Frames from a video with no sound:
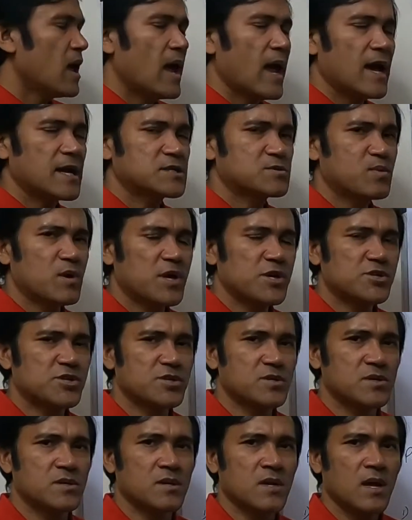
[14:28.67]

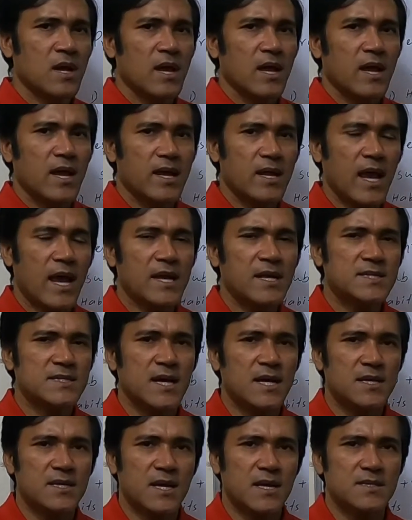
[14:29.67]
expression in any
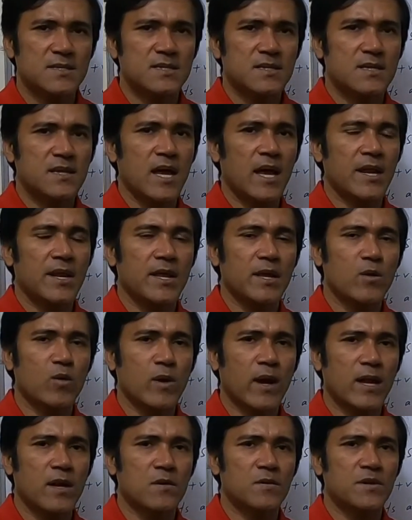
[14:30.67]
sentence, then you
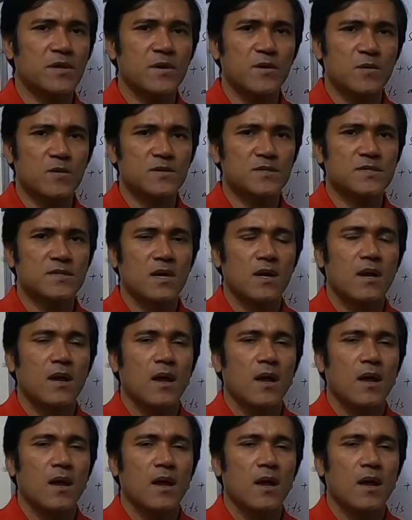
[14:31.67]
cannot use